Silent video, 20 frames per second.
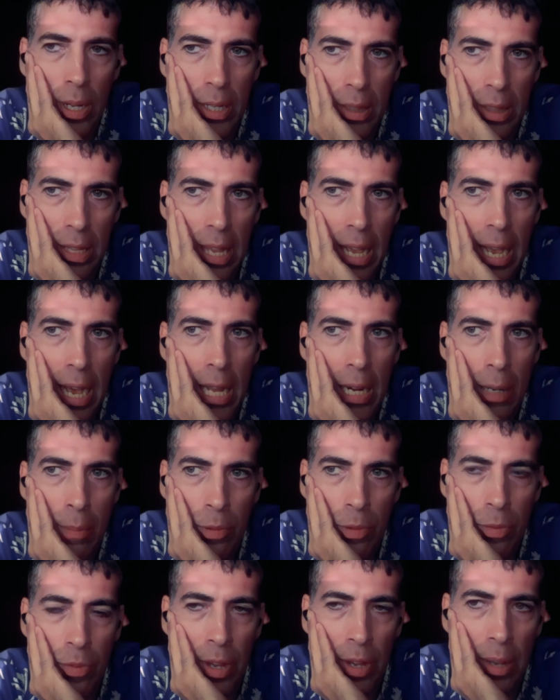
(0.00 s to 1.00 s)
like the
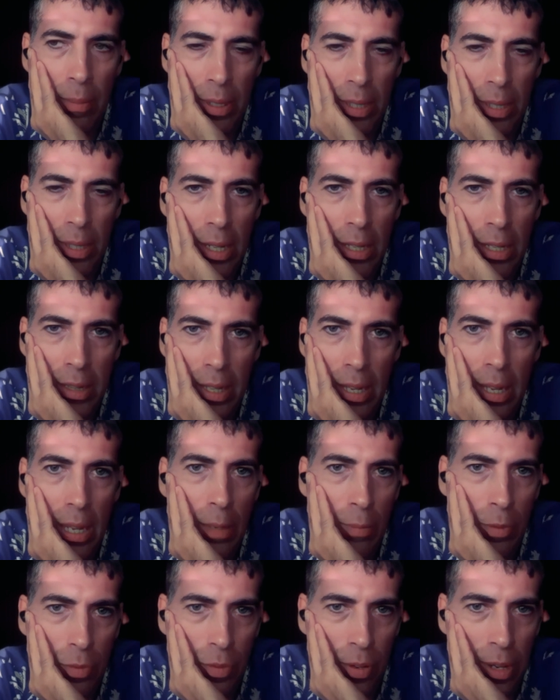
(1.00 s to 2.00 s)
Adams family, not the
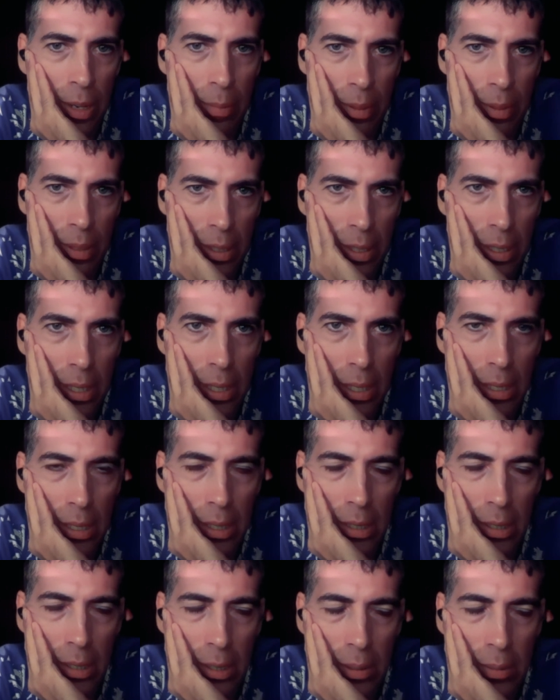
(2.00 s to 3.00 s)
Adams family,
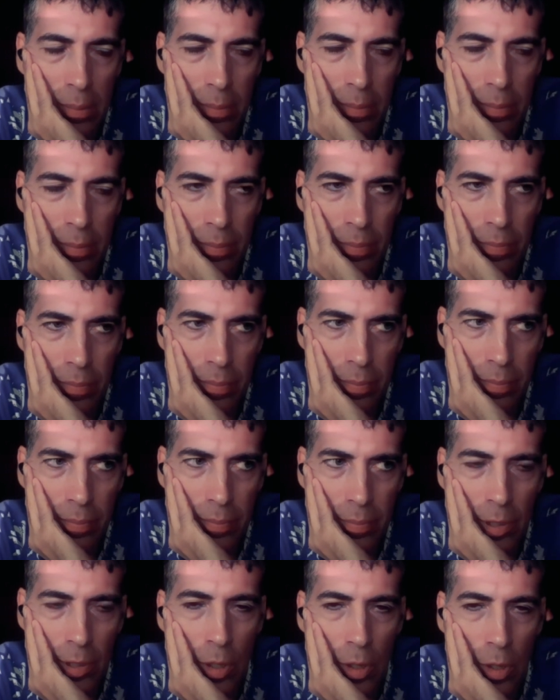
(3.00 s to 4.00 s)
um,
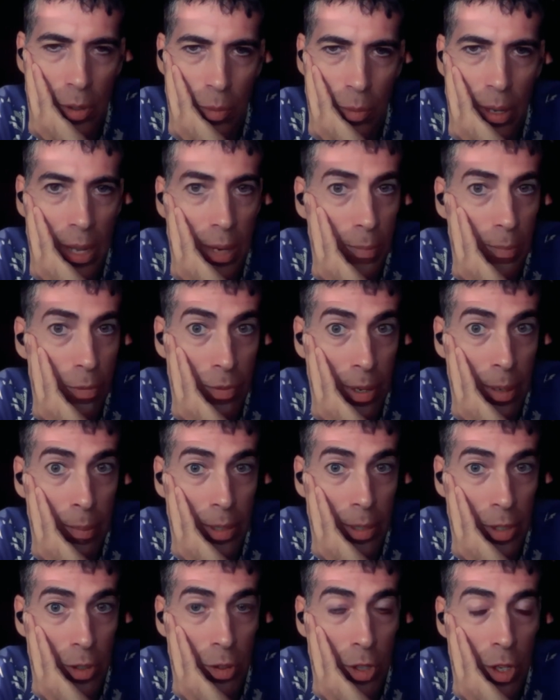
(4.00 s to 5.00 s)
you know, the Adams
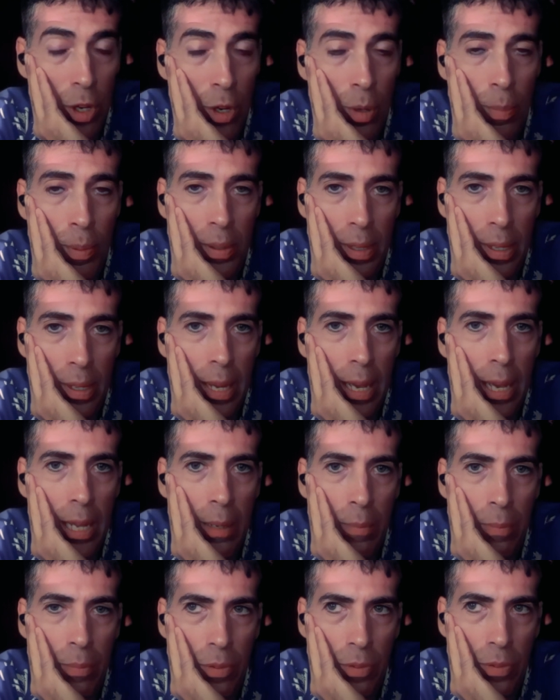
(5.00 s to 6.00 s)
family you know, but the
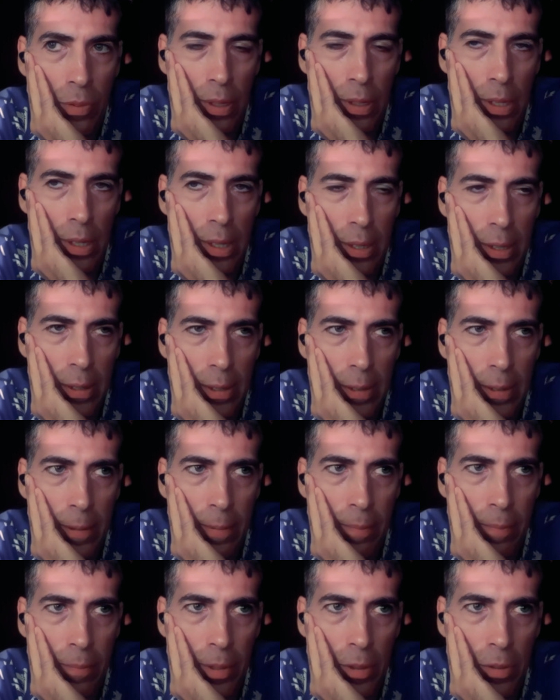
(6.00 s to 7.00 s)
Adams,
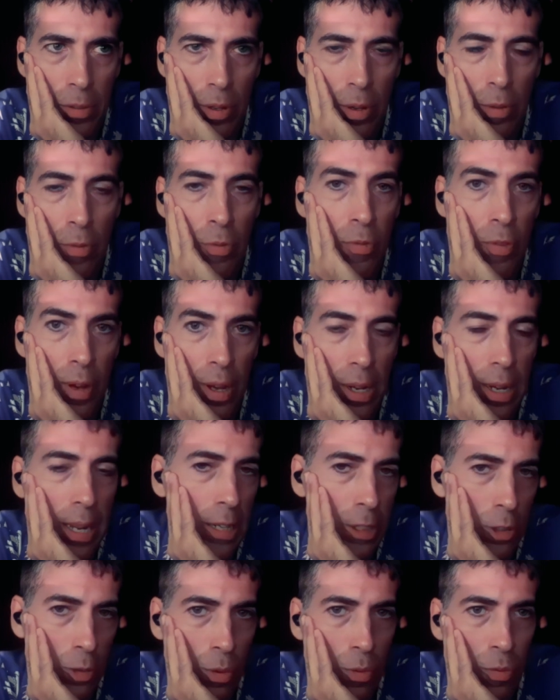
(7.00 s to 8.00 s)
um, there's a, an
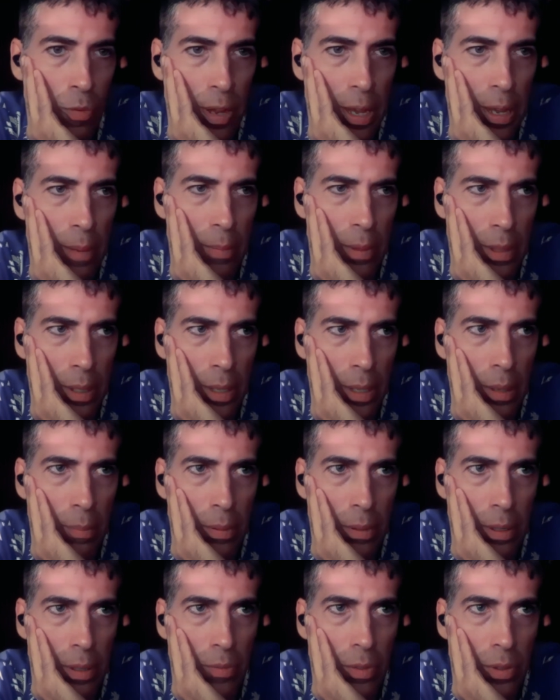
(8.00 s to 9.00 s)
actual family. I
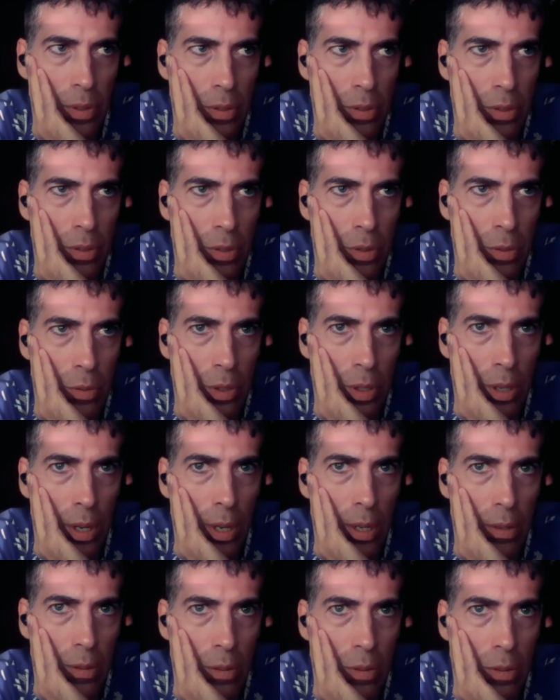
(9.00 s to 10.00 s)
believe it's two
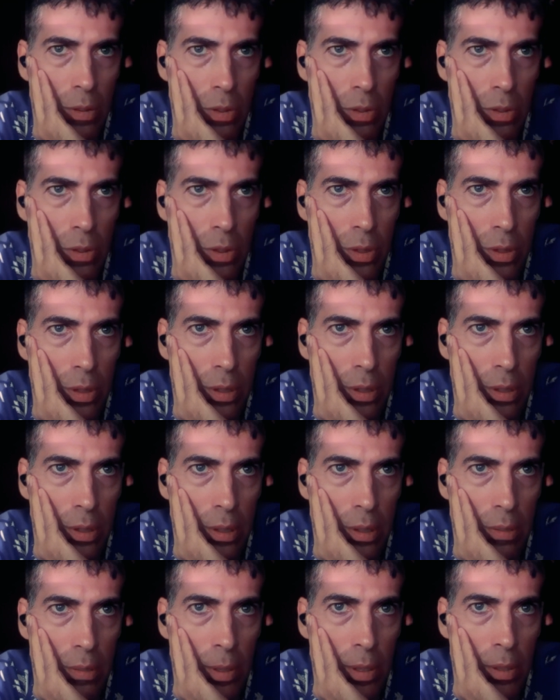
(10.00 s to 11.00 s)
daughters
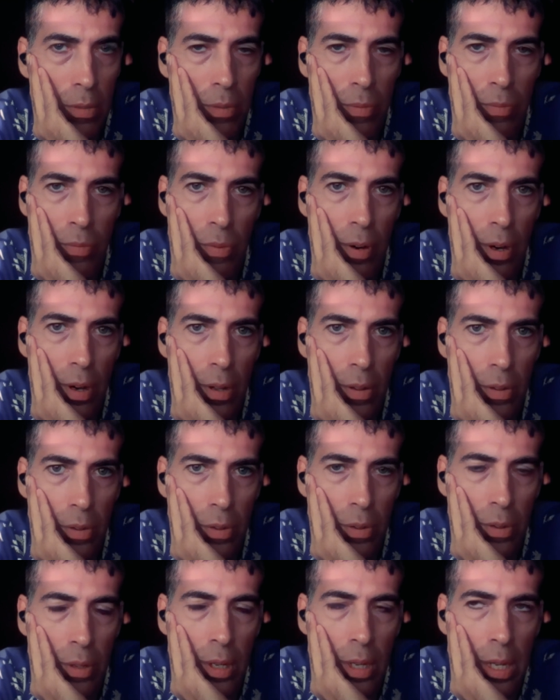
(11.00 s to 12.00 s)
and mother and
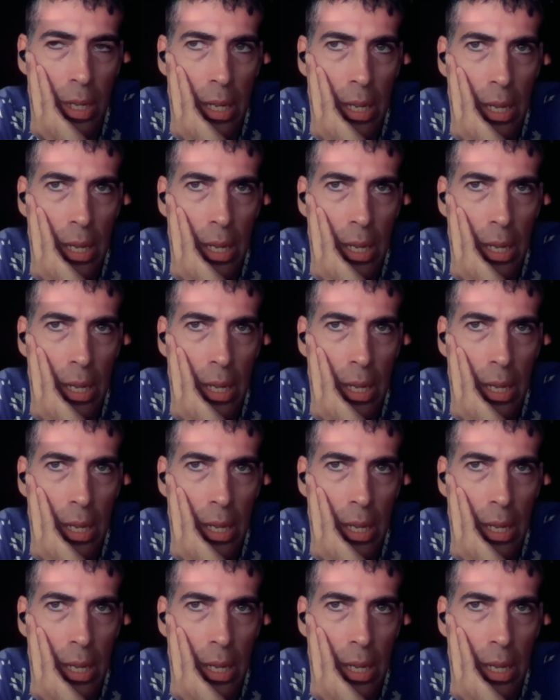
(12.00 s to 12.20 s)
father.